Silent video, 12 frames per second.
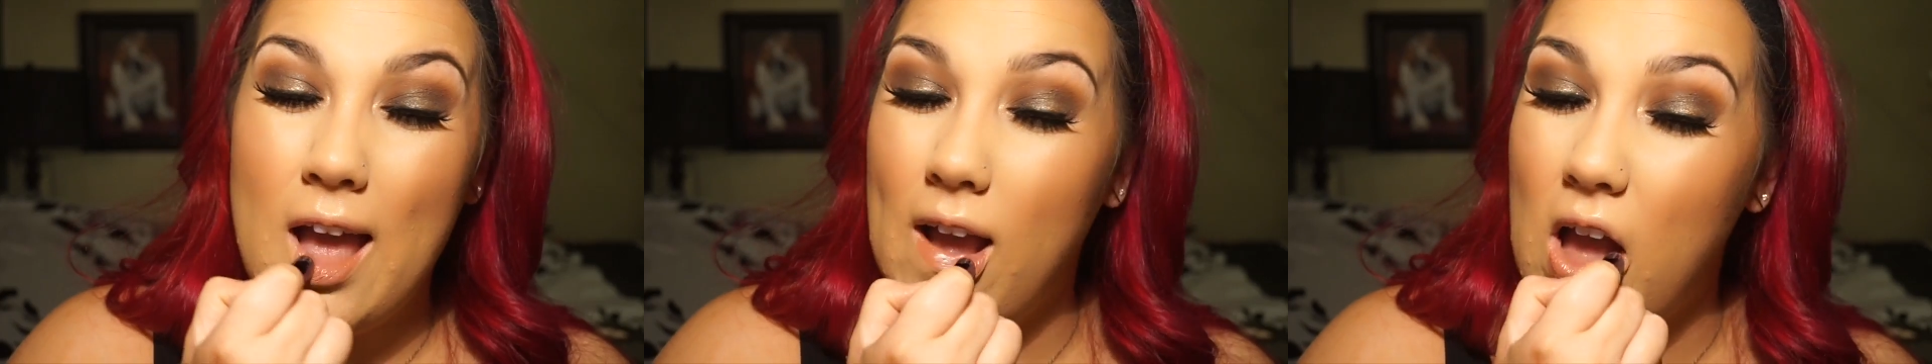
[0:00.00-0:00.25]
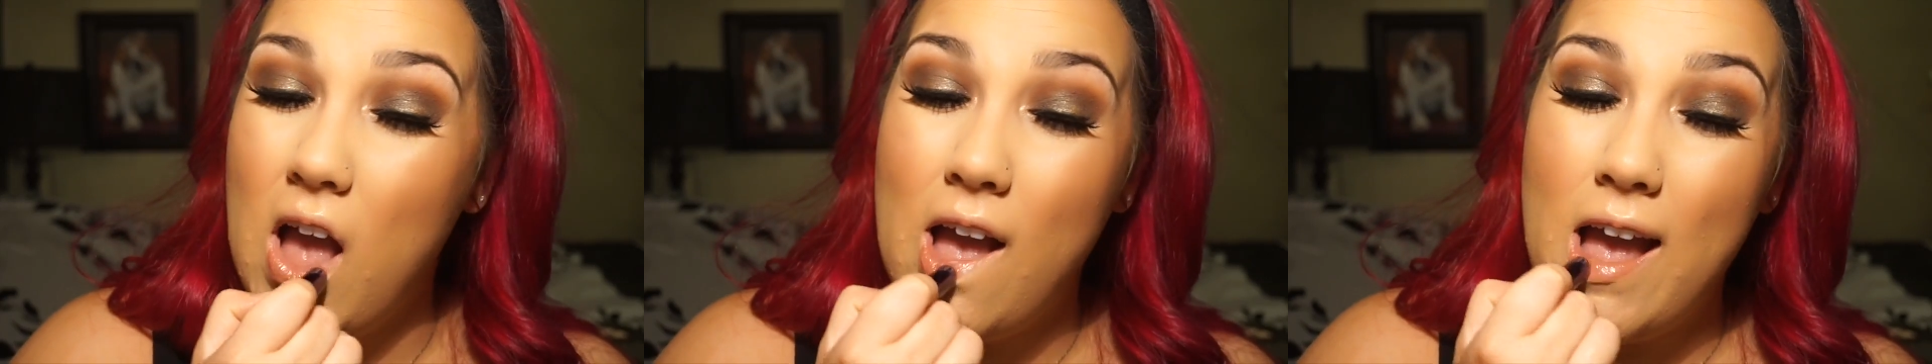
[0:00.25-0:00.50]
all
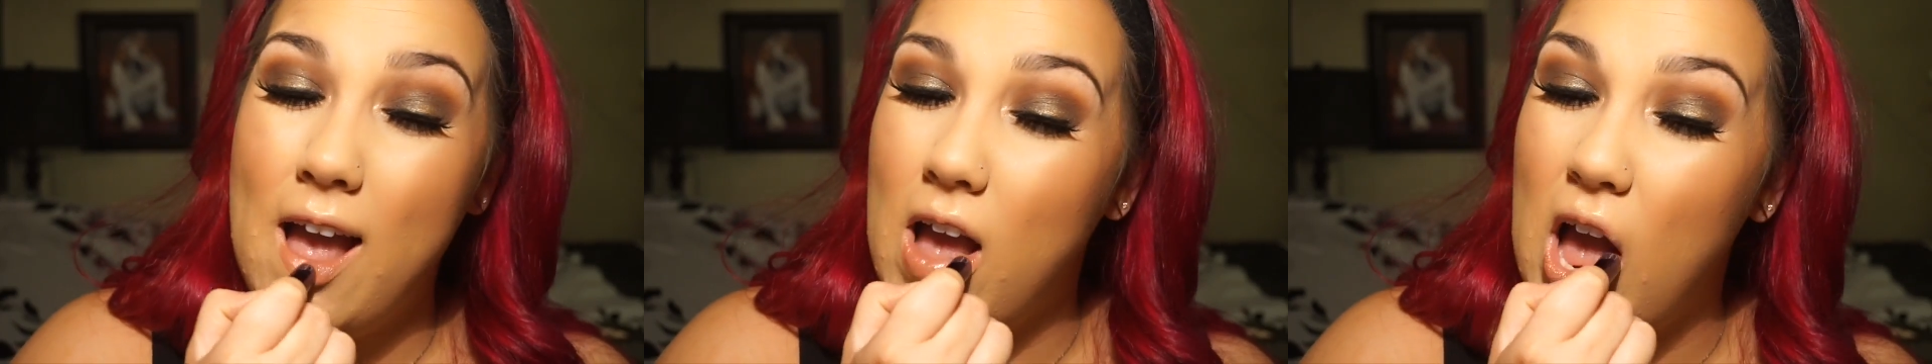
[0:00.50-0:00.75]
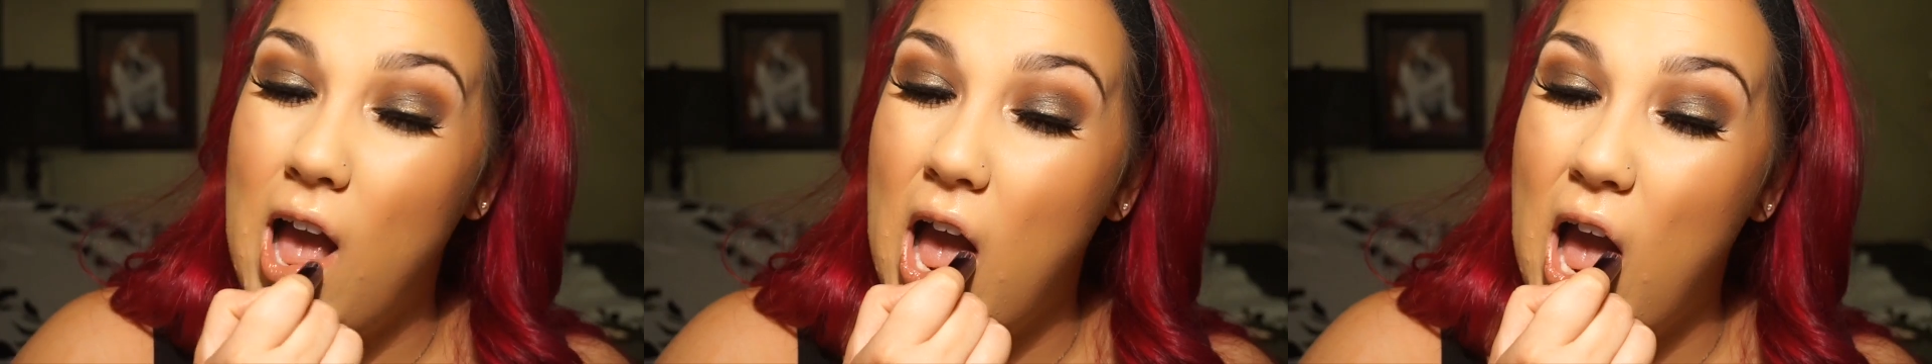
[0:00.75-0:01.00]
over my
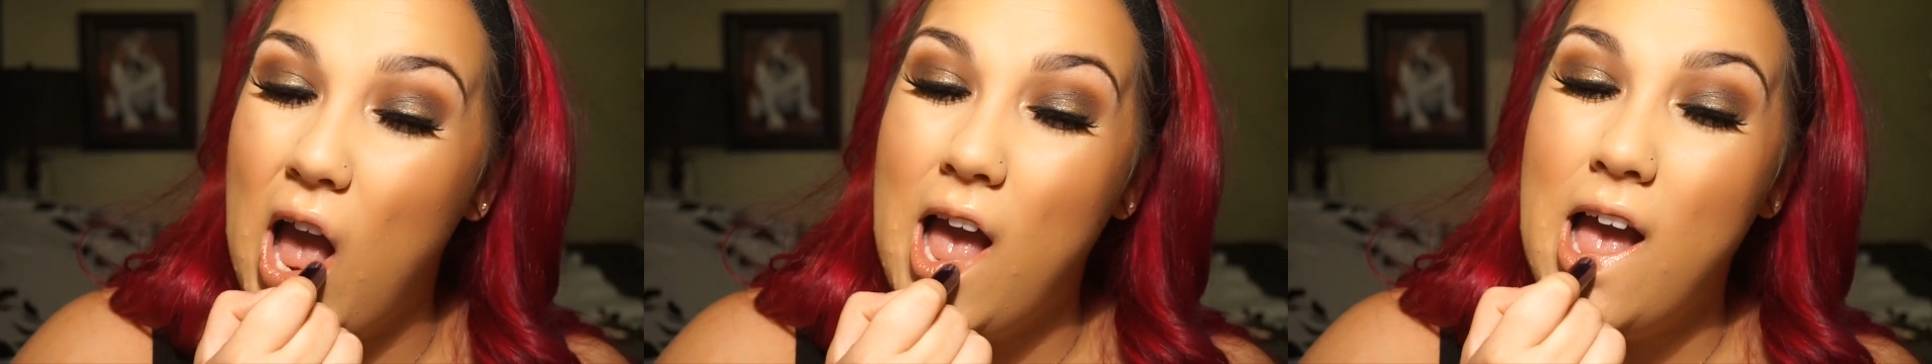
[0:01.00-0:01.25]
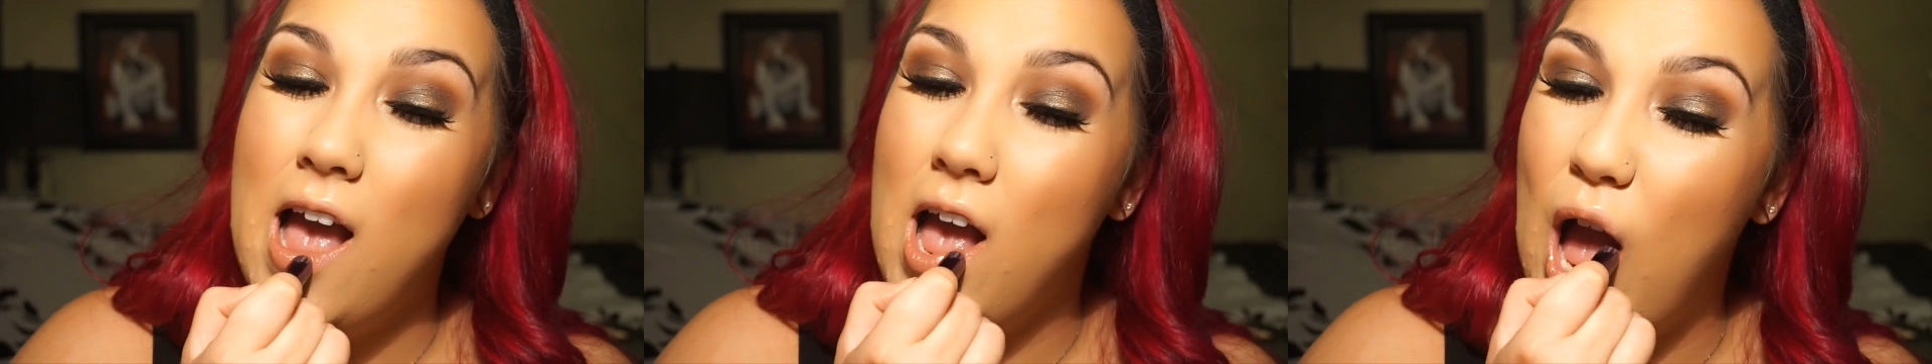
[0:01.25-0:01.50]

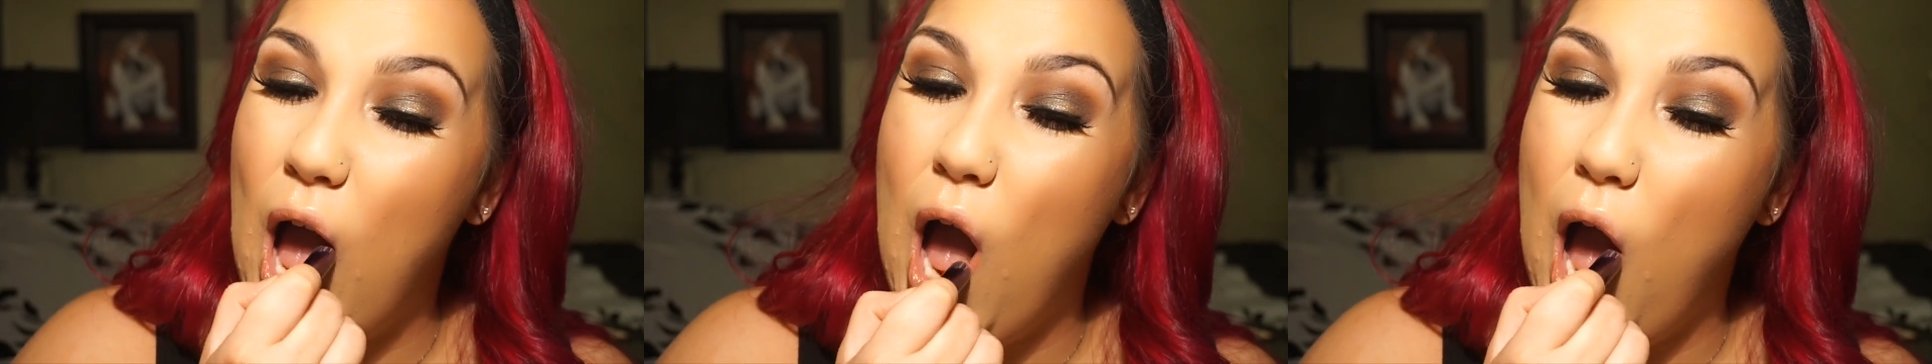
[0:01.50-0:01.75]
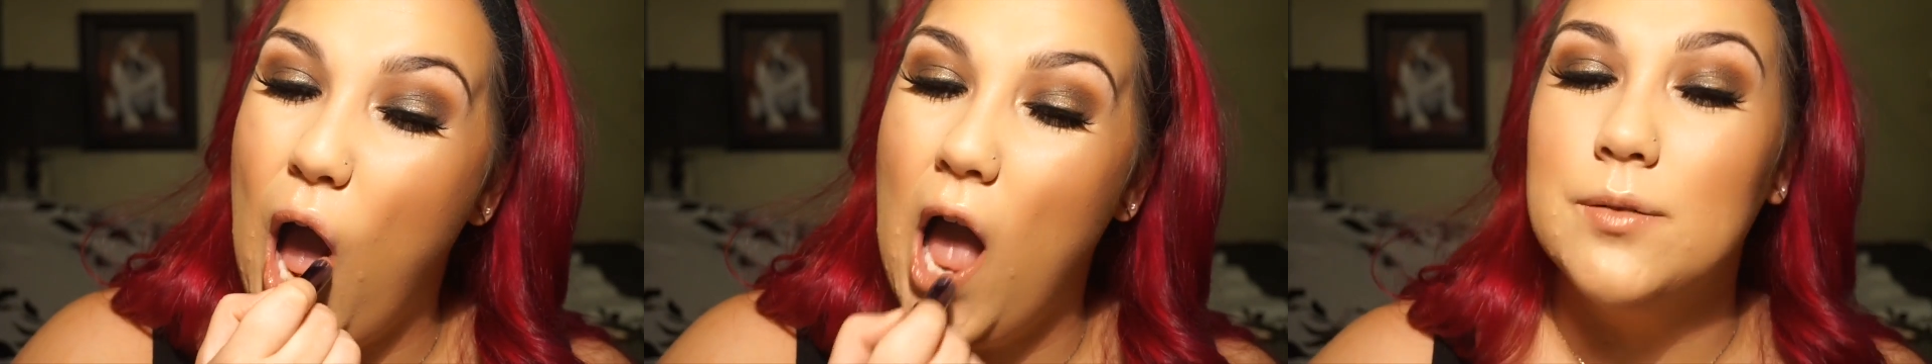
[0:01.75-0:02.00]
lips,
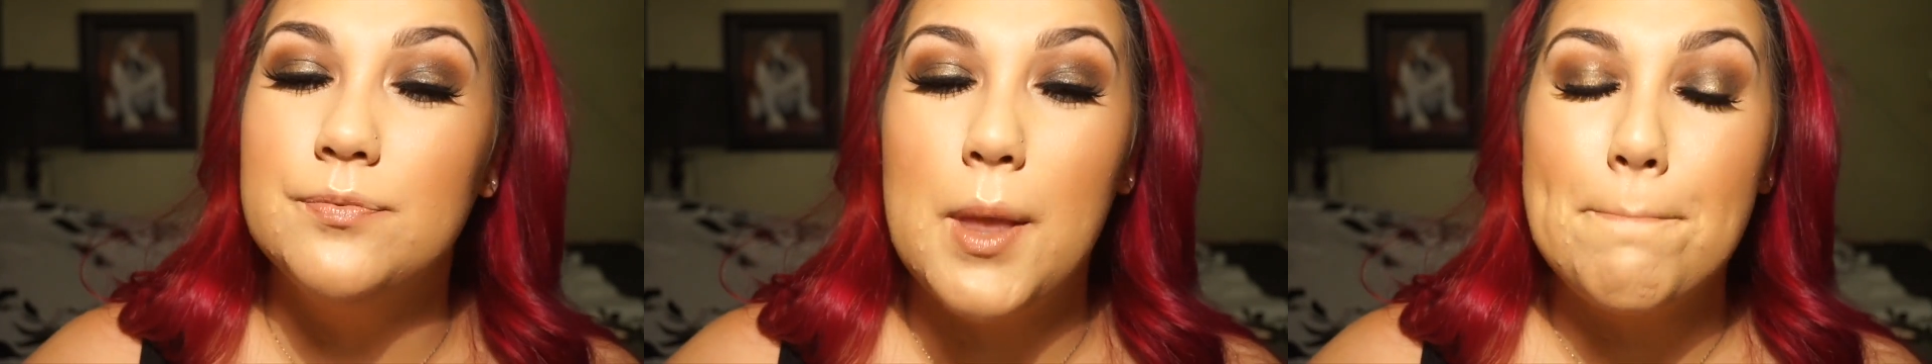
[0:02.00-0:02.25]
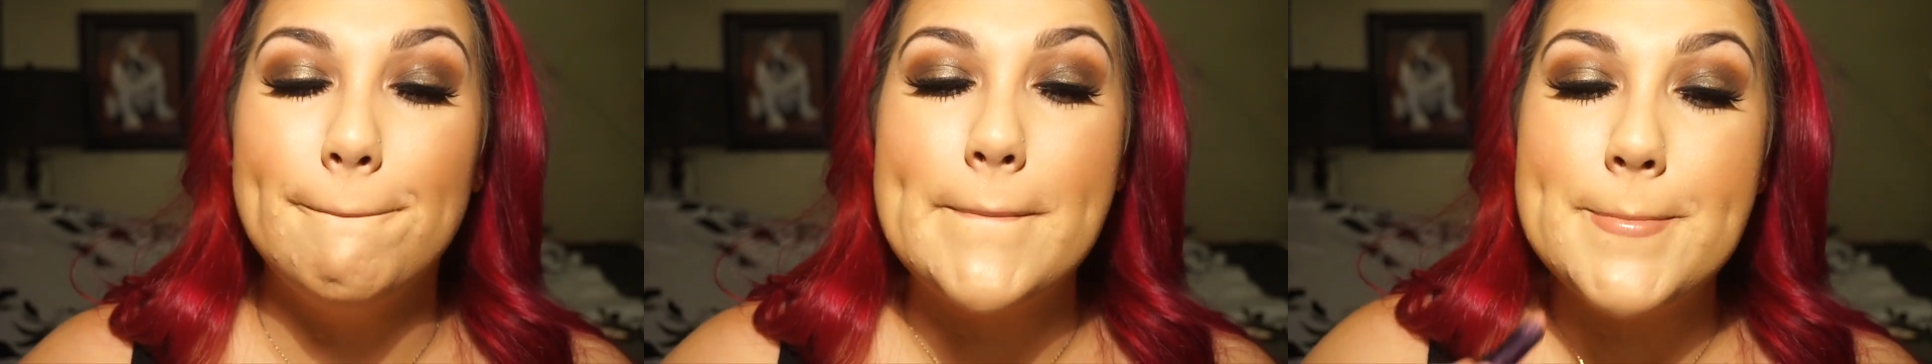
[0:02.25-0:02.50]
nothing
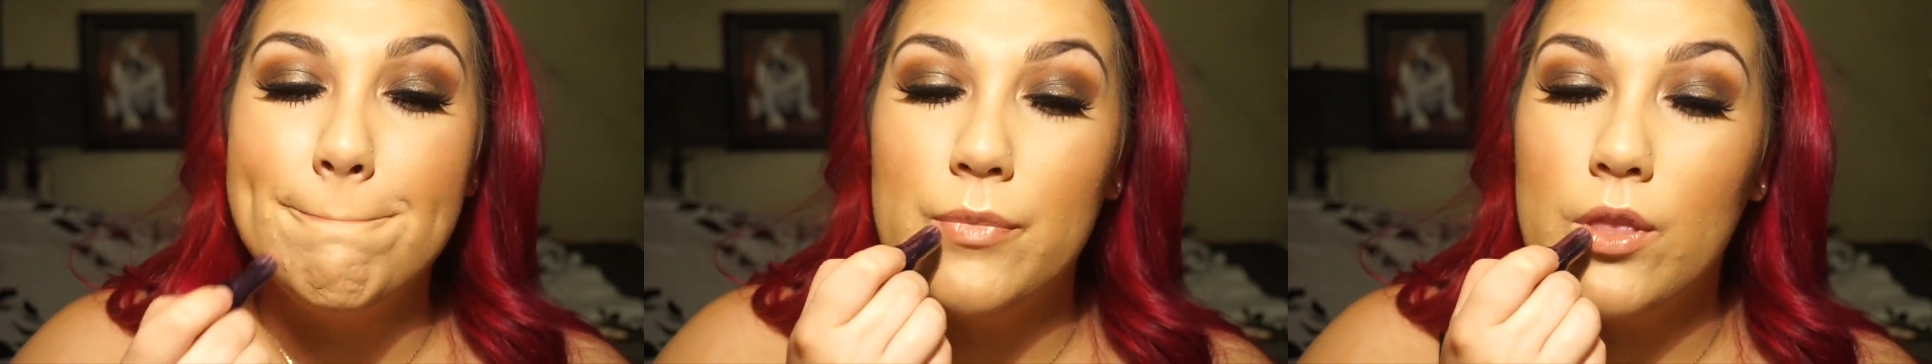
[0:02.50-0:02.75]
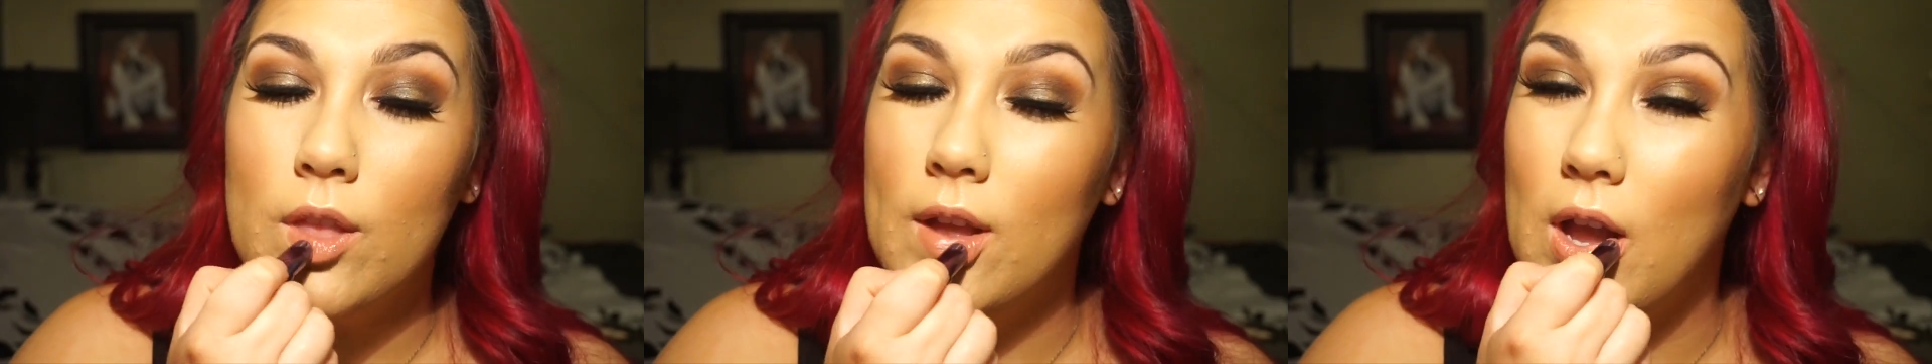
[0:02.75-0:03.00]
special.